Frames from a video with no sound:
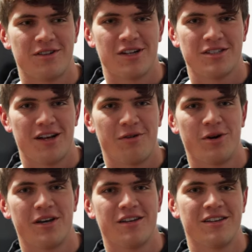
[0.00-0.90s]
Lost
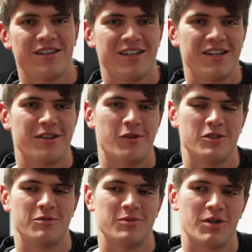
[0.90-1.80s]
Highway,
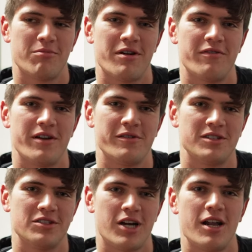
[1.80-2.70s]
just some of my
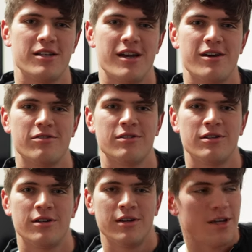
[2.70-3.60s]
favorites. Chinatown.
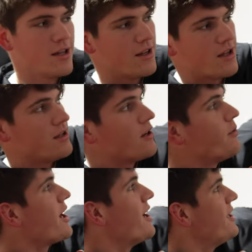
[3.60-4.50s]
And you
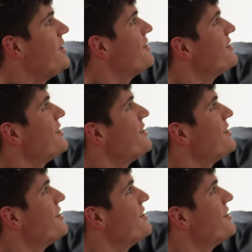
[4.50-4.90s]
know, we got Heat